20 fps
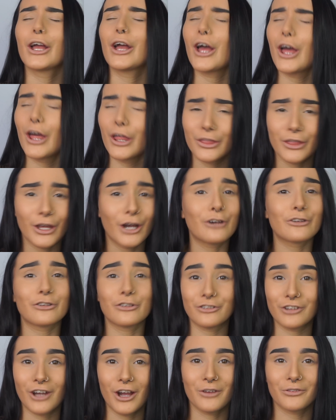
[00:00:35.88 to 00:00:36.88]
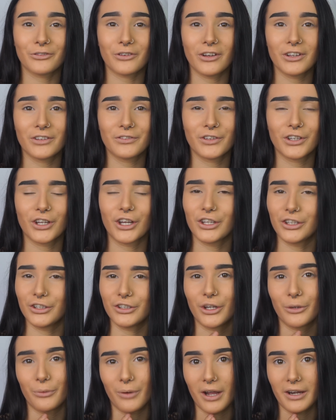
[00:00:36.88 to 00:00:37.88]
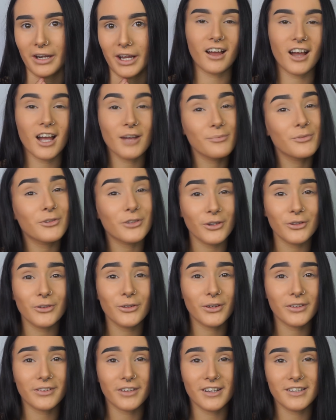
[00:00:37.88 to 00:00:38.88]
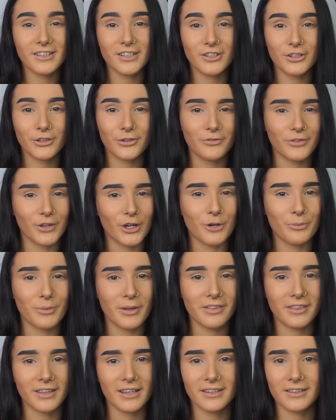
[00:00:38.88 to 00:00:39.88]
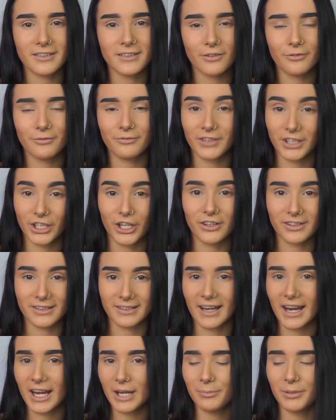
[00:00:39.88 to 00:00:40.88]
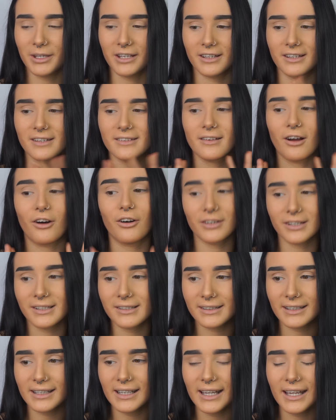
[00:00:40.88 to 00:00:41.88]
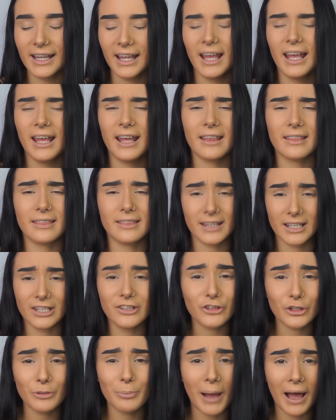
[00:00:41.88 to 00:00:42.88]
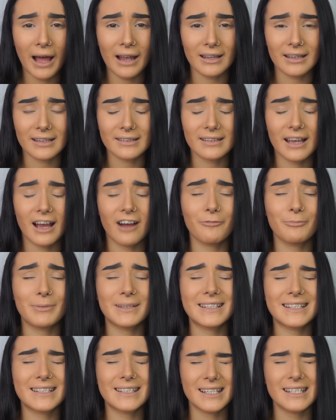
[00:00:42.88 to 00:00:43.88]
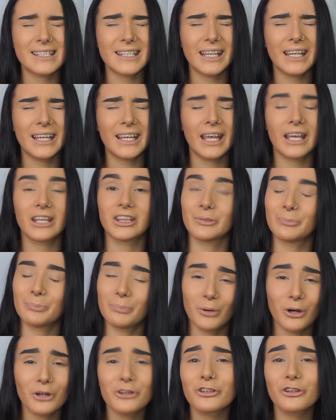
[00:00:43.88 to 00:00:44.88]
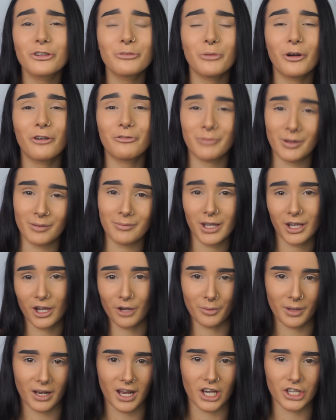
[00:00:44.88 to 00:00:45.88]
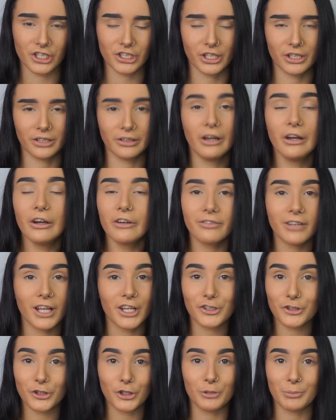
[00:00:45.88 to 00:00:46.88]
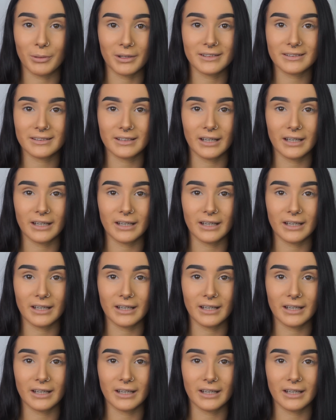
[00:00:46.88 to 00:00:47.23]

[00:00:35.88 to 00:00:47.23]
1,000 times throughout this video, you know why now. I'm so excited to film this video today because honestly, these two palettes have been sitting in the bottom of my makeup collection for like 2 months